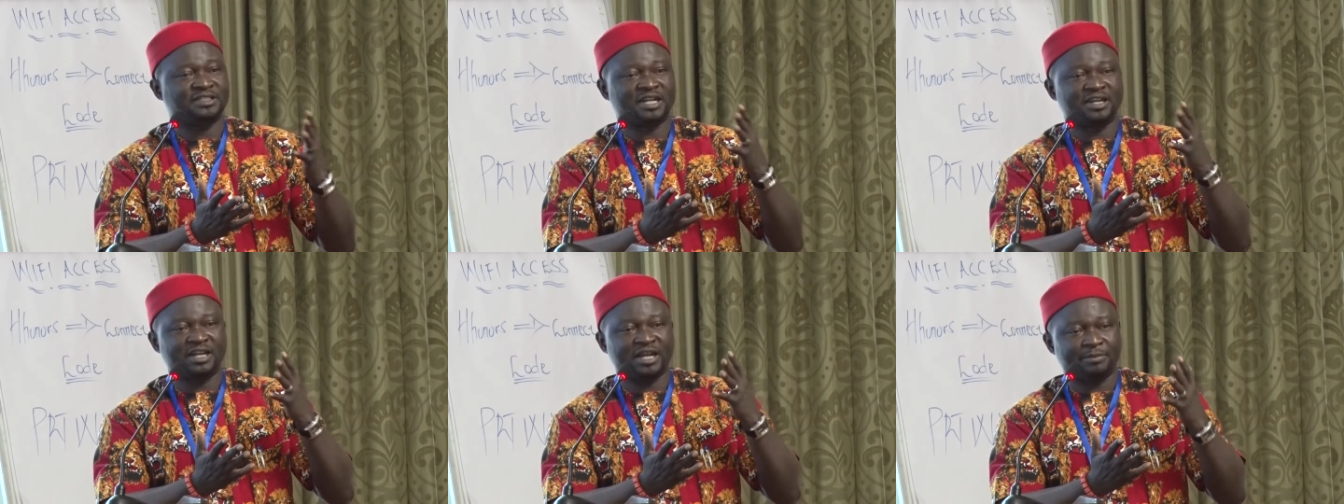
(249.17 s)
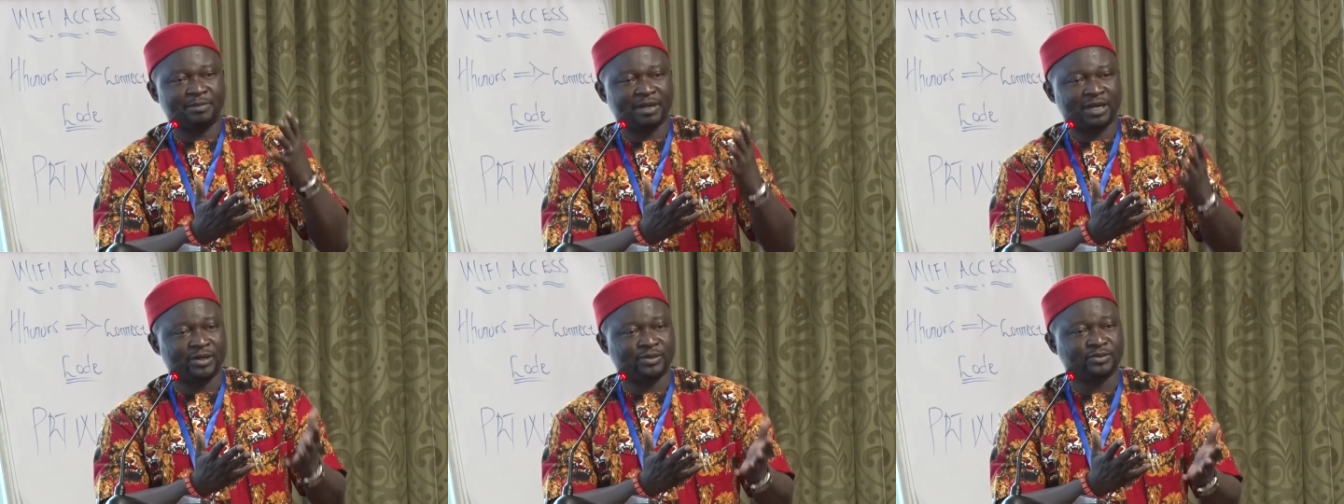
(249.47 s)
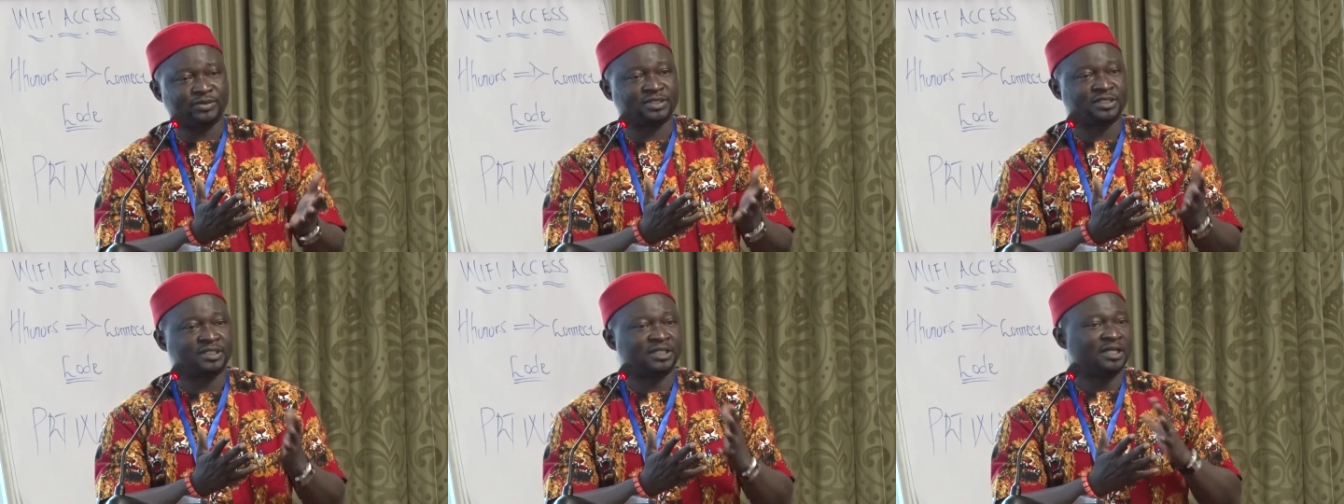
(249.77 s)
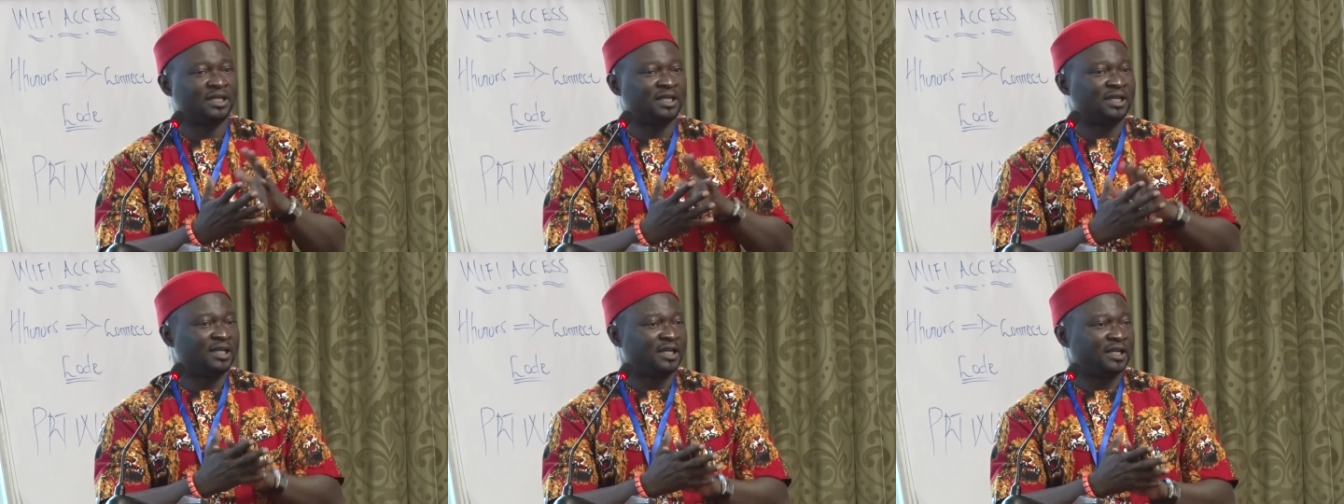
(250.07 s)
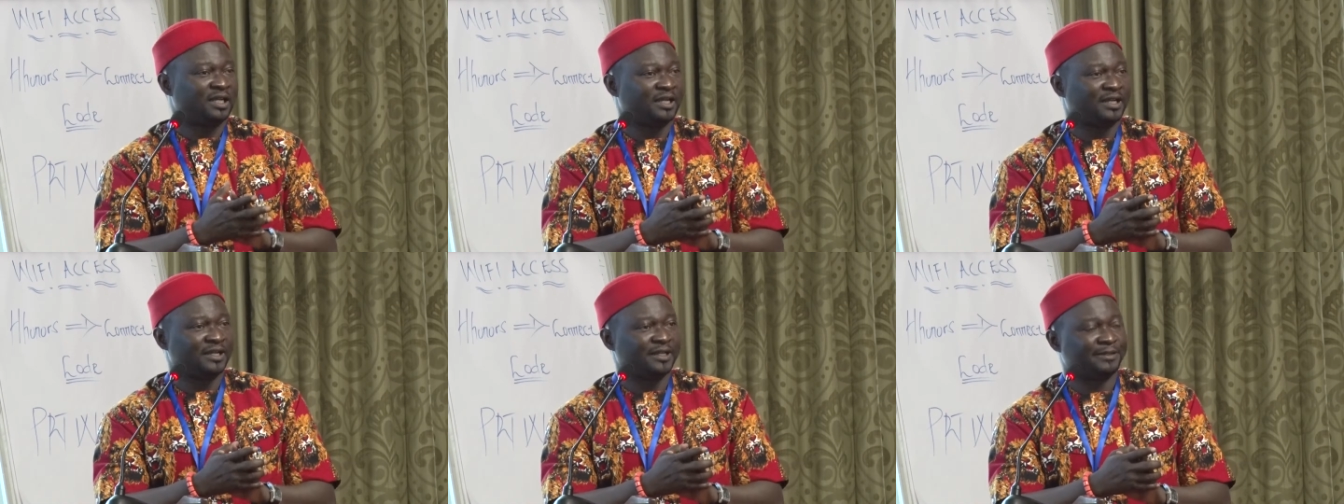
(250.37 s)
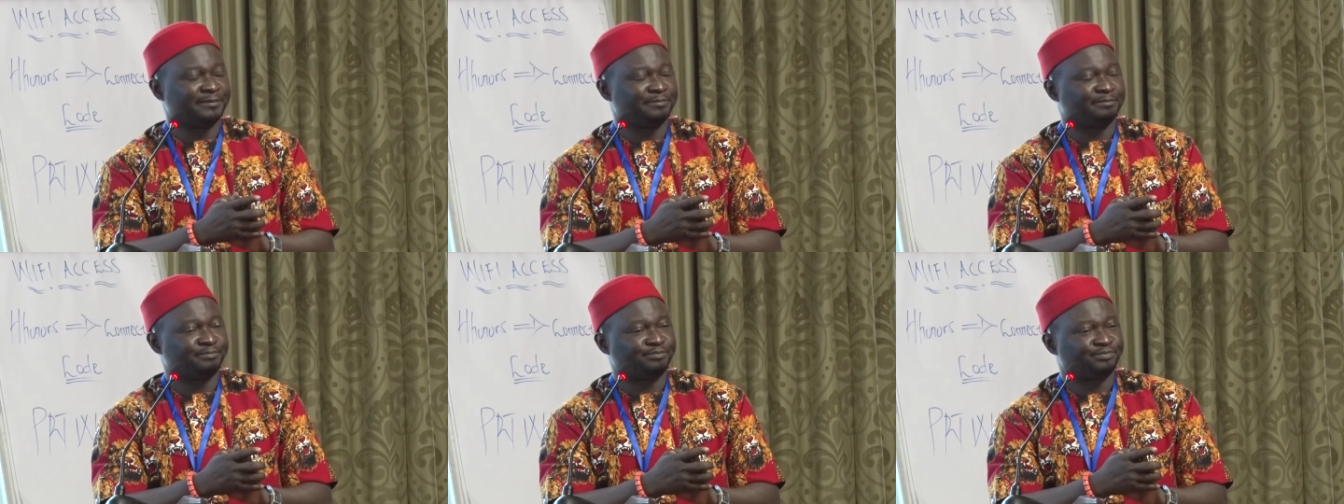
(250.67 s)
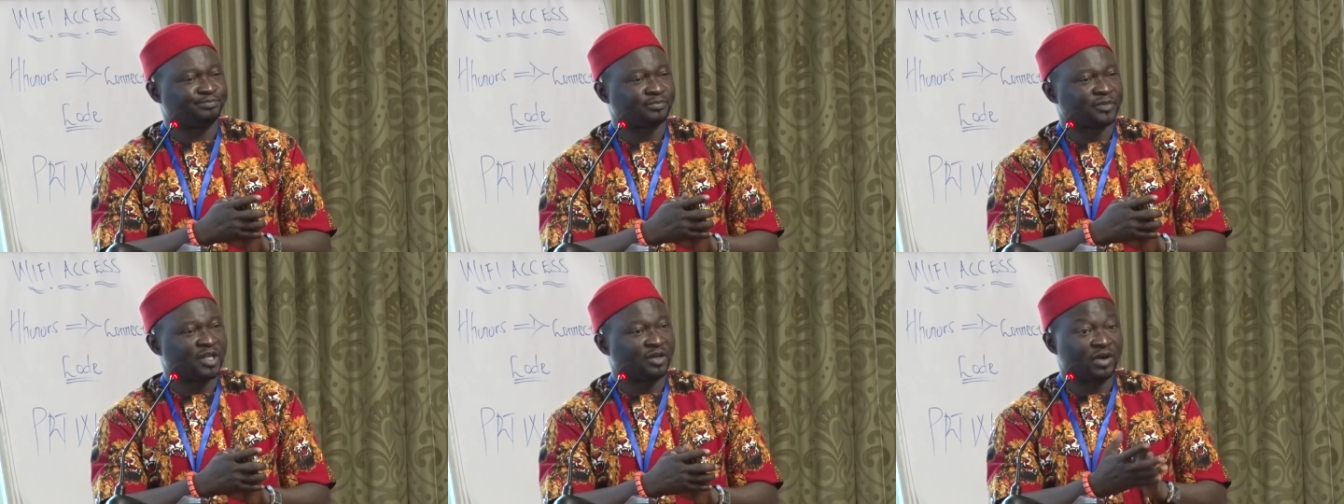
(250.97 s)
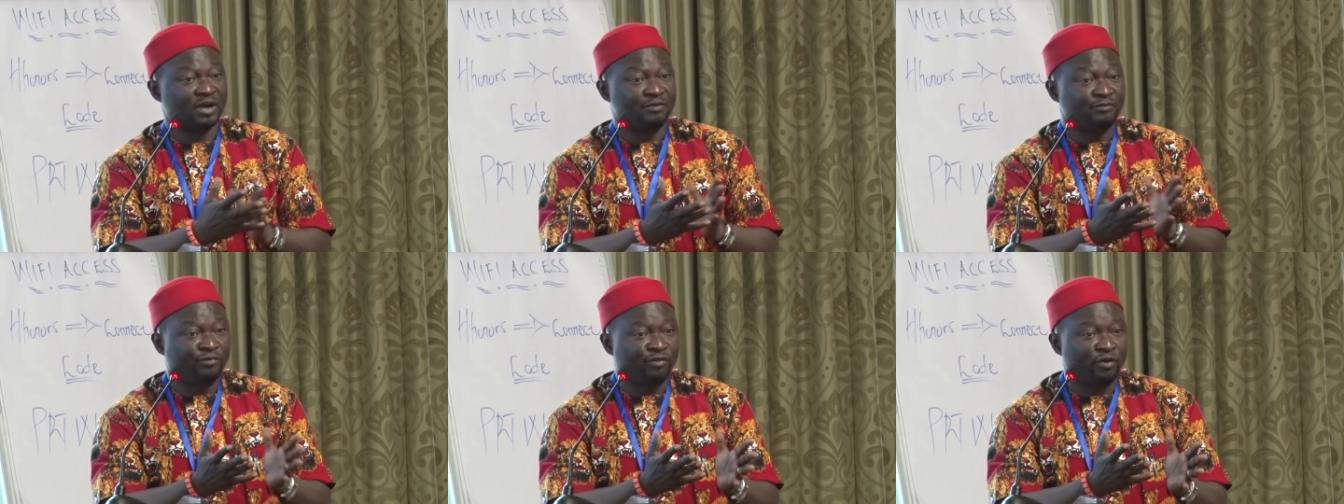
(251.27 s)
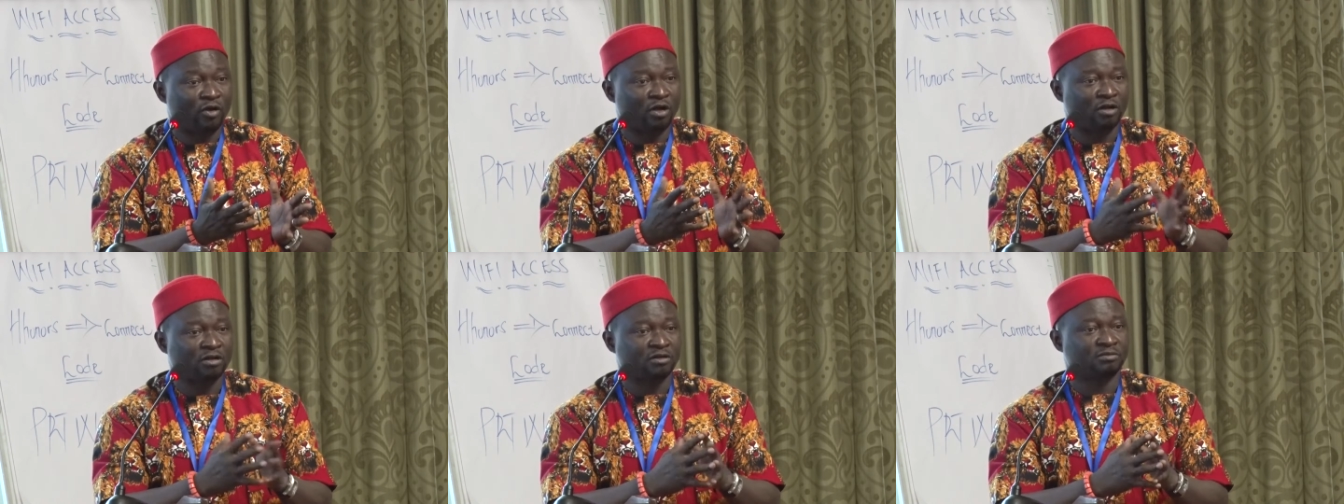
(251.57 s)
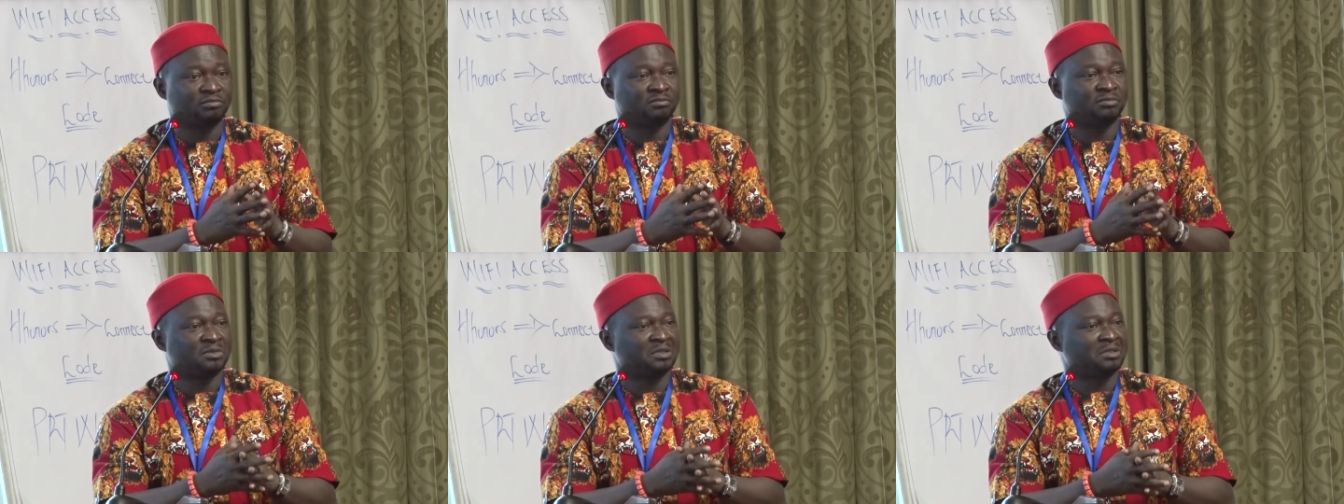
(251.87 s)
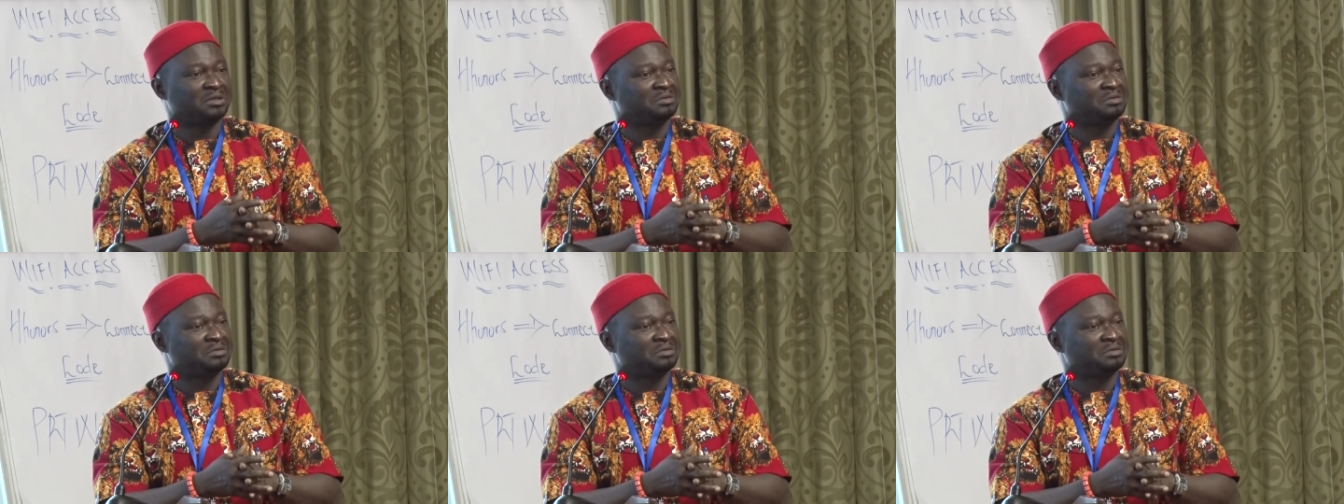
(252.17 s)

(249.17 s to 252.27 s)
tell you about um, rainfall,